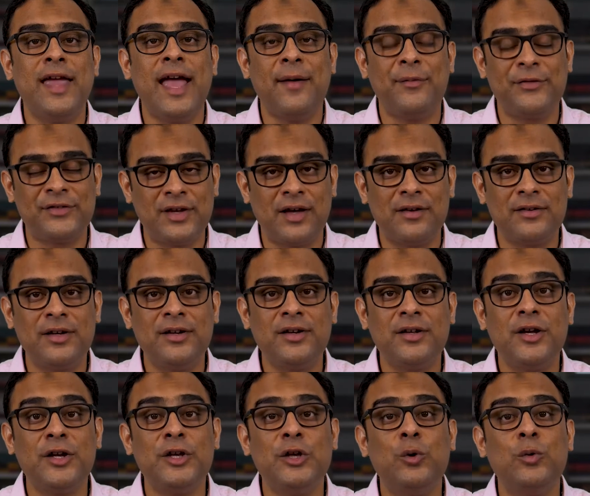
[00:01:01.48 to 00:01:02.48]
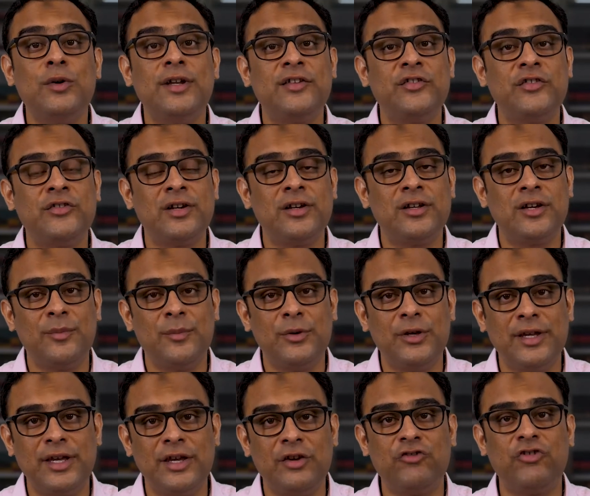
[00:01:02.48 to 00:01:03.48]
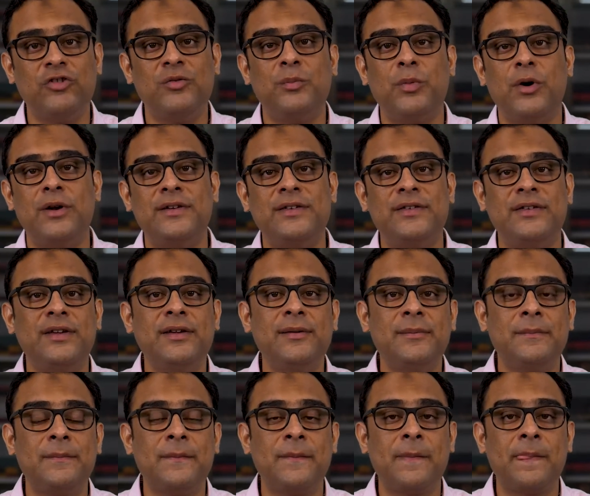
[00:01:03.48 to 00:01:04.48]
have started a new digital communication policy,